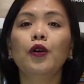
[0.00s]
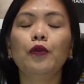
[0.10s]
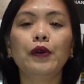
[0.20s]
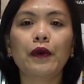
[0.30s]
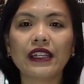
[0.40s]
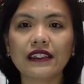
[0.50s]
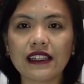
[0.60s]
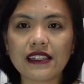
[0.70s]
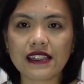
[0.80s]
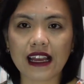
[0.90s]
We went
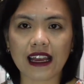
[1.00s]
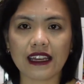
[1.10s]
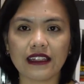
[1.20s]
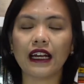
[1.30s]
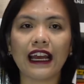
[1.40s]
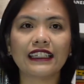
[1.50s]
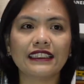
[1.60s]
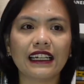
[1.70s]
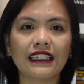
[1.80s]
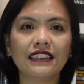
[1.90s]
inside,
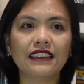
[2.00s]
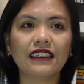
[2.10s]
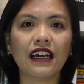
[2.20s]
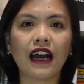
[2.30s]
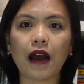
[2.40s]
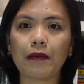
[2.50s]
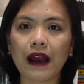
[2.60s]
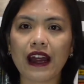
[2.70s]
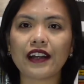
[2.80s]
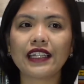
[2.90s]
and then
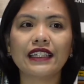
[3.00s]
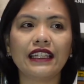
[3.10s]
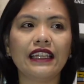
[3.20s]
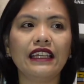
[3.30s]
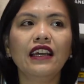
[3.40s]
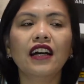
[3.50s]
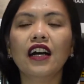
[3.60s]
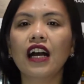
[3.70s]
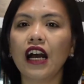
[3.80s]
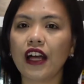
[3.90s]
apparently
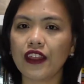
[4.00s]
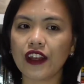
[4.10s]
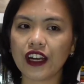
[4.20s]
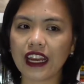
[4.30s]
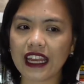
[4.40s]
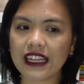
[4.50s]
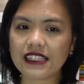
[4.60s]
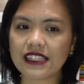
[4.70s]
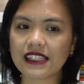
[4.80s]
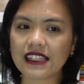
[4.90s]
there
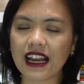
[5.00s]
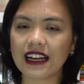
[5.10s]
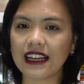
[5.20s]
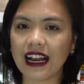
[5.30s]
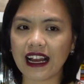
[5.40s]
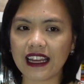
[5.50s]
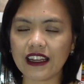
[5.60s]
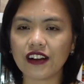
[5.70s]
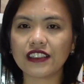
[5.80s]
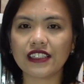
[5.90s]
is a
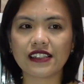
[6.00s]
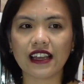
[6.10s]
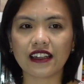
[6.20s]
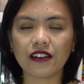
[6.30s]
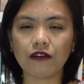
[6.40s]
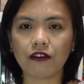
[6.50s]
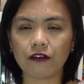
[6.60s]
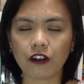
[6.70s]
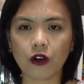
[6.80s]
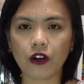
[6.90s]
guy on the second
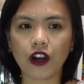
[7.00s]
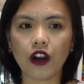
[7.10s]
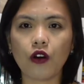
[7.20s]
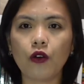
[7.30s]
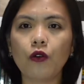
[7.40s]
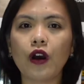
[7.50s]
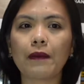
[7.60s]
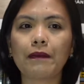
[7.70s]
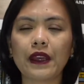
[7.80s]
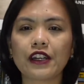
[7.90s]
floor who
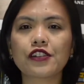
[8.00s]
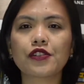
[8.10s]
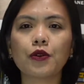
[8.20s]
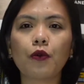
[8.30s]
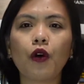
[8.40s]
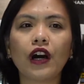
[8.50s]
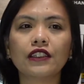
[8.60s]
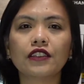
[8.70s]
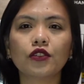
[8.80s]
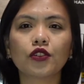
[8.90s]
appears to
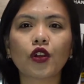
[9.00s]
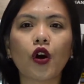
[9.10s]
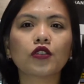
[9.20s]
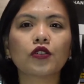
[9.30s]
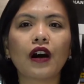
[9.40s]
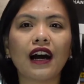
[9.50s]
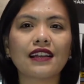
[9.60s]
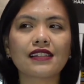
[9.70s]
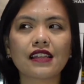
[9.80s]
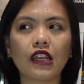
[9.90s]
want to talk to
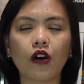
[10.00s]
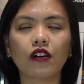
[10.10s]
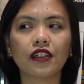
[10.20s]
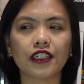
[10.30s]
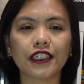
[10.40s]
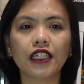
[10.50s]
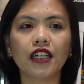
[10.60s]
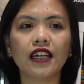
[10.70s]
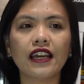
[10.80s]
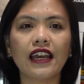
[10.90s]
us longer,
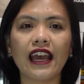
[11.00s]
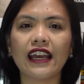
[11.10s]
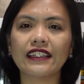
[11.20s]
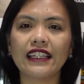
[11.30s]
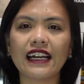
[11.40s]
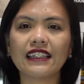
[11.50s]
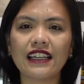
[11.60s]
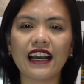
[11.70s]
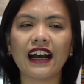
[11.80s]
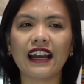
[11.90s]
and
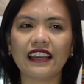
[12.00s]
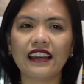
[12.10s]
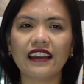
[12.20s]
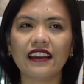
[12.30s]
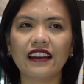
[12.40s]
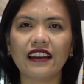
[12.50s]
that guy